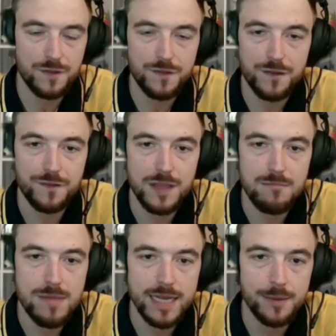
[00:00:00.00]
the £50
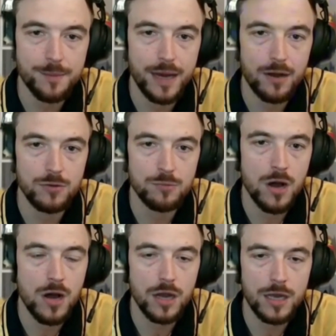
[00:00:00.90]
million
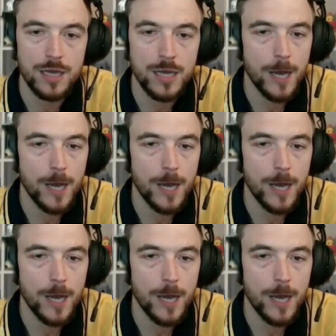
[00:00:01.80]
mark.